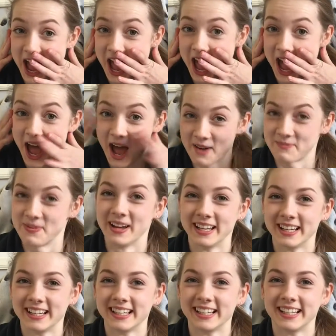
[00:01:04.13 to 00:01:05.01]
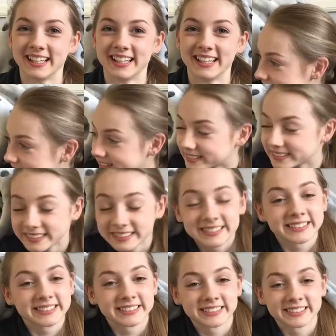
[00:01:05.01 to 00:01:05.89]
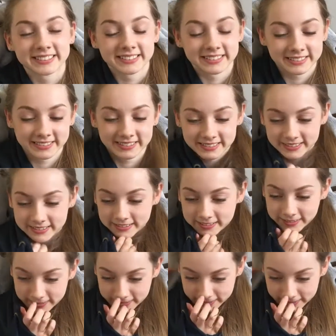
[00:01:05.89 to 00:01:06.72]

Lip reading: Are they just like leaving us